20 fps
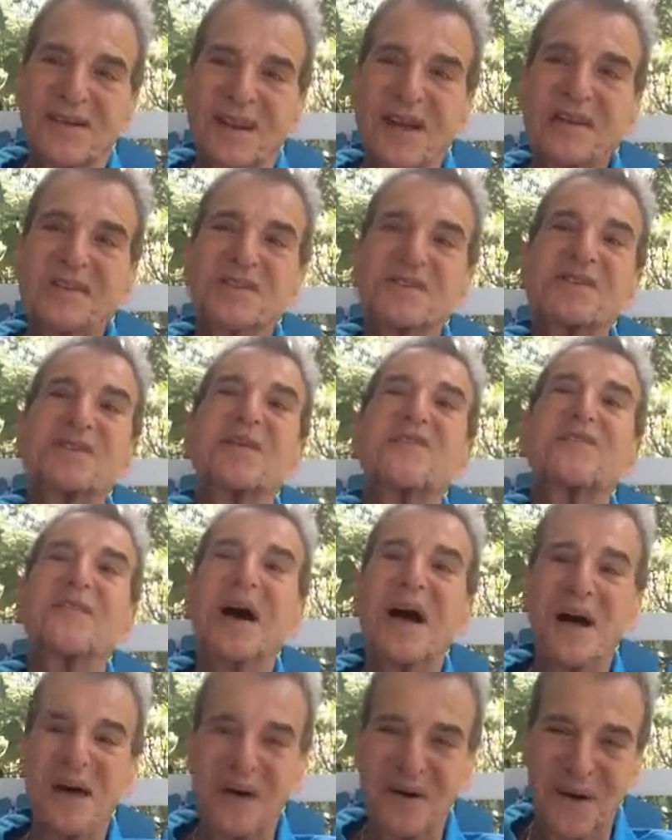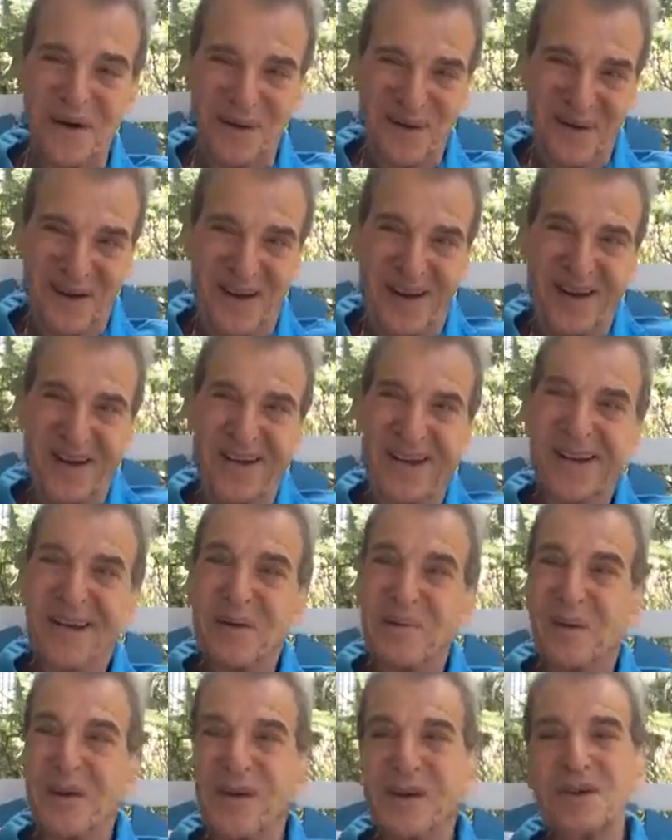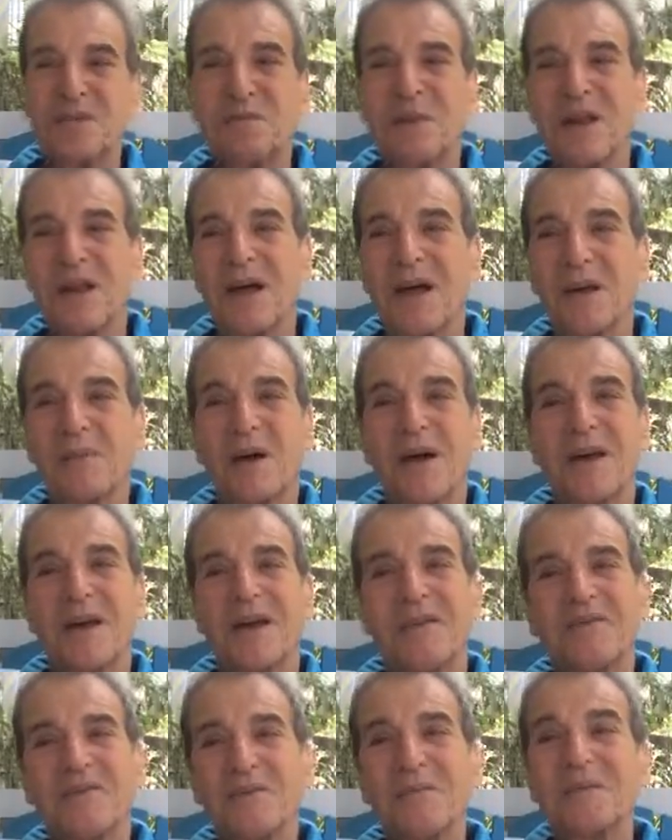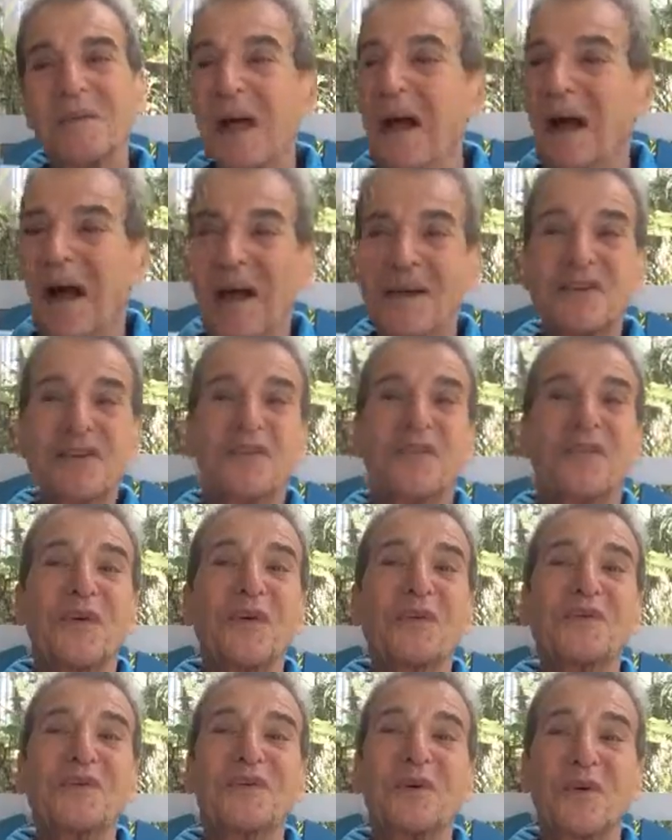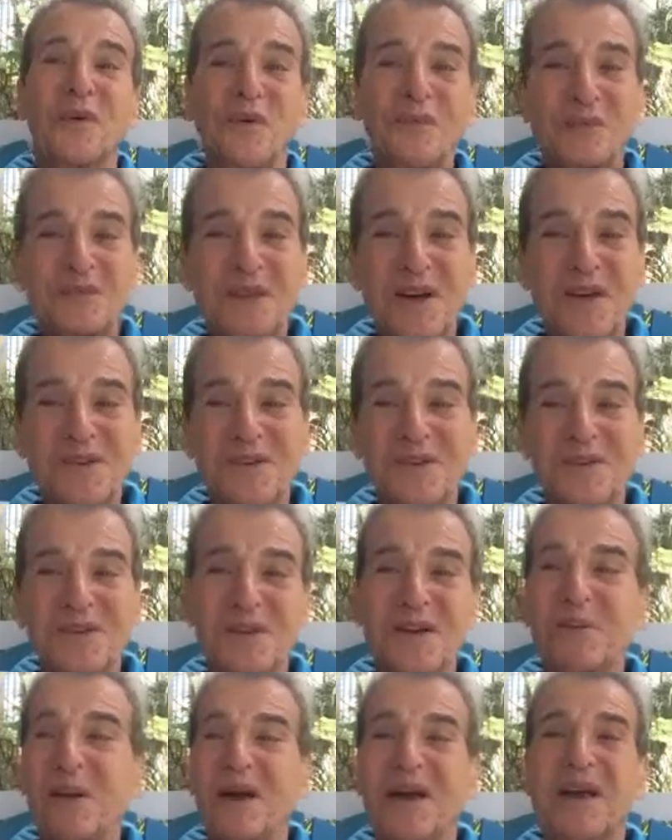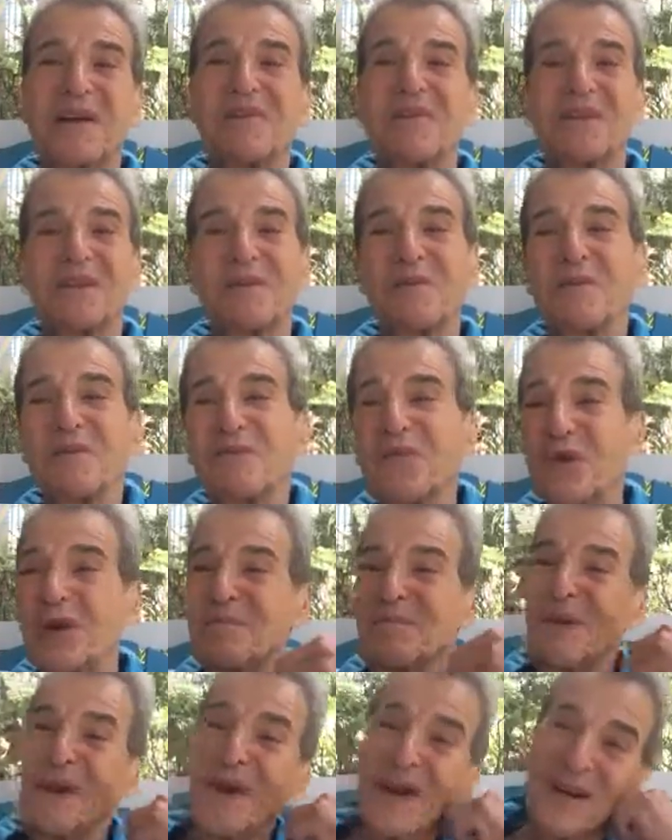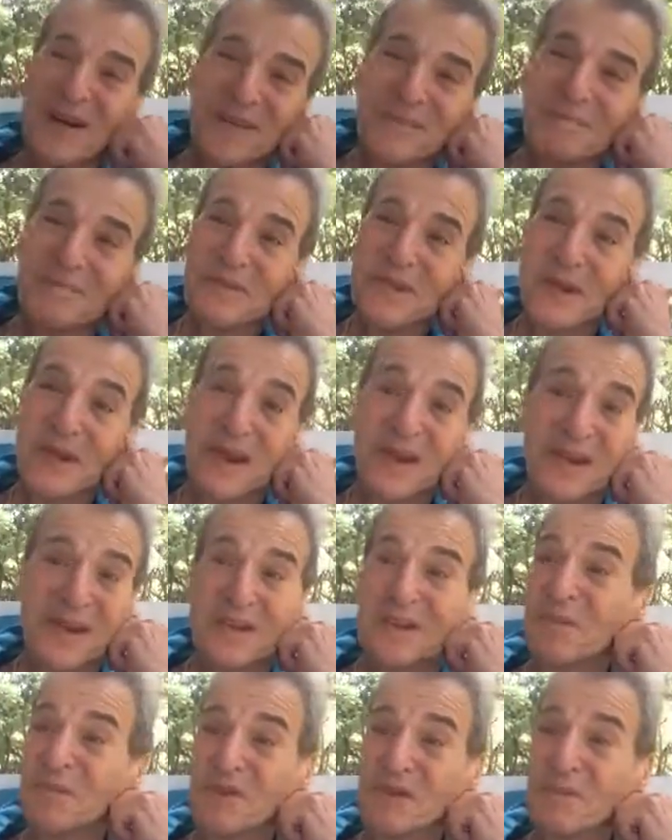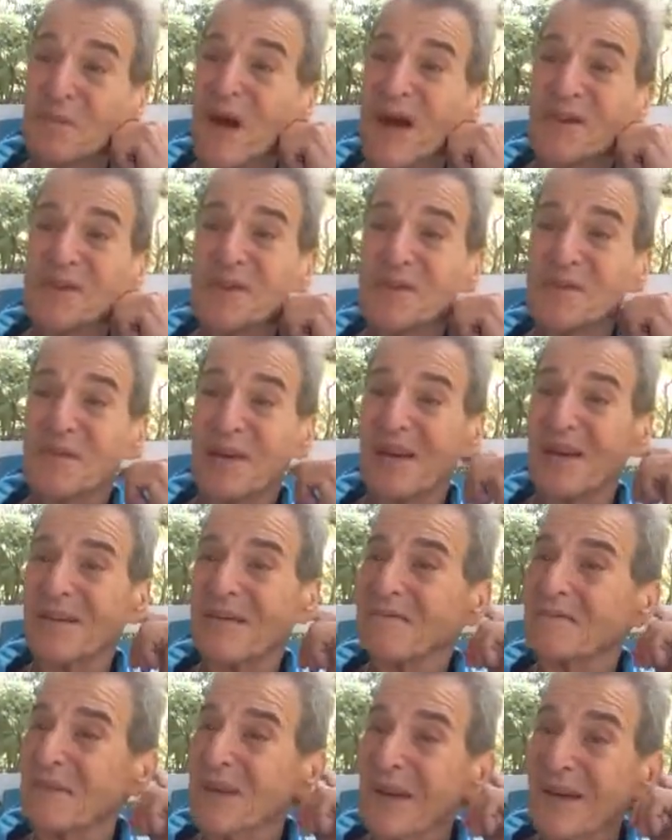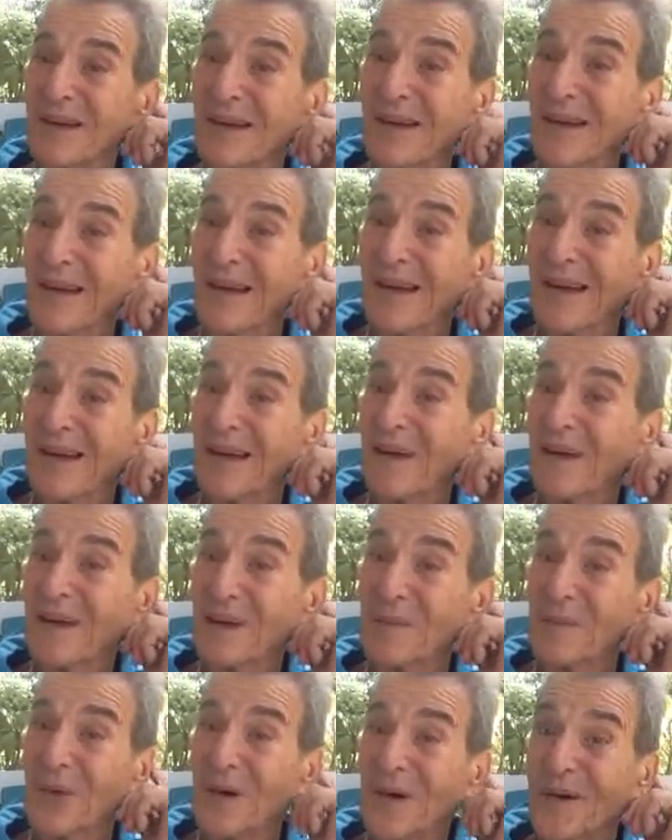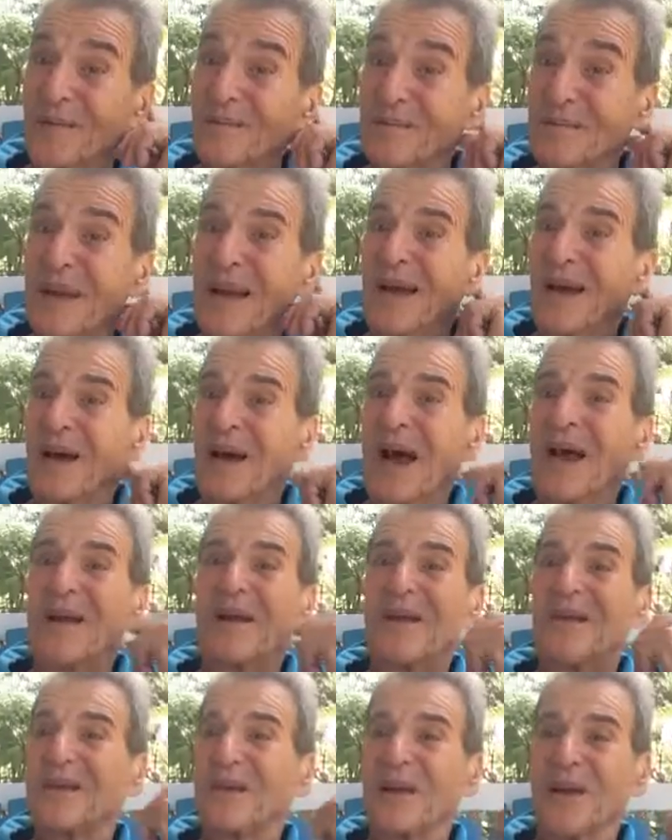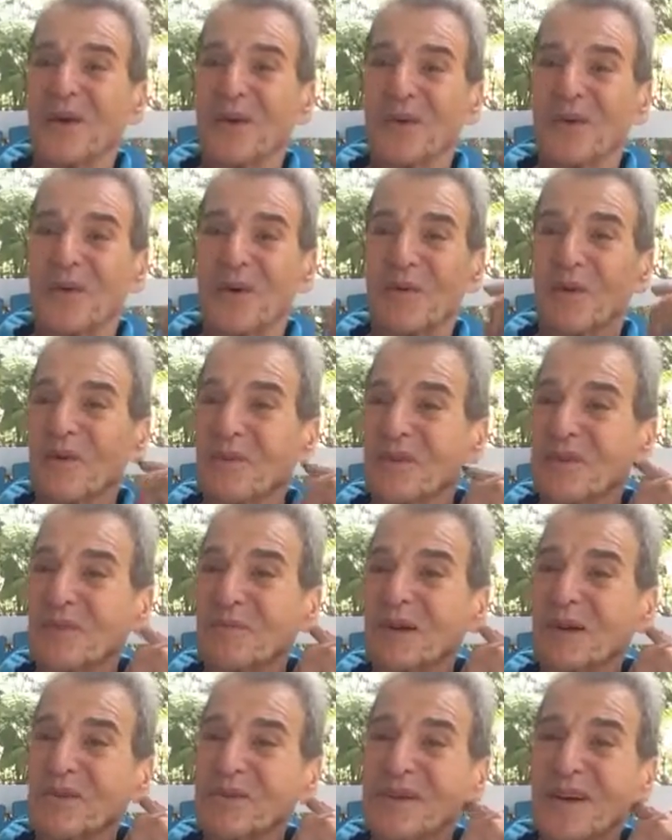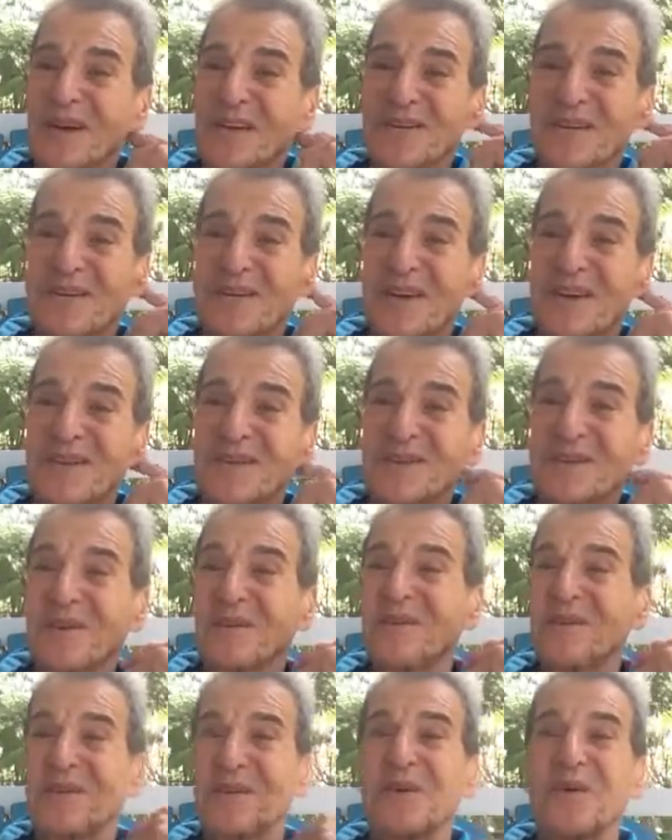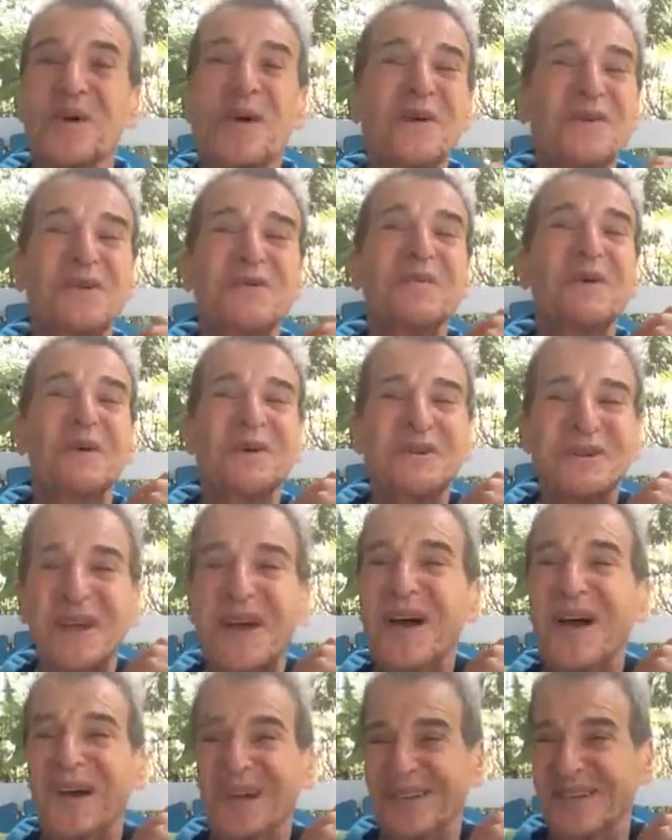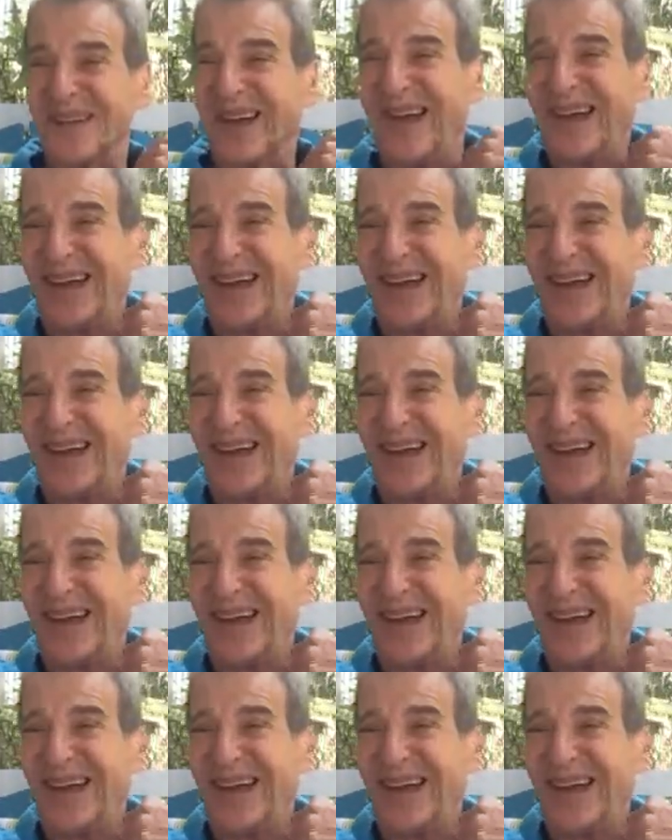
That's Zhivago. Boy, they spent a lot of money. I just furthered their reputation, see, by giving them a free plug. I'm gonna get them to sponsor me. Oh boy, I couldn't get a room over at the Motel 6, the Roach Motel.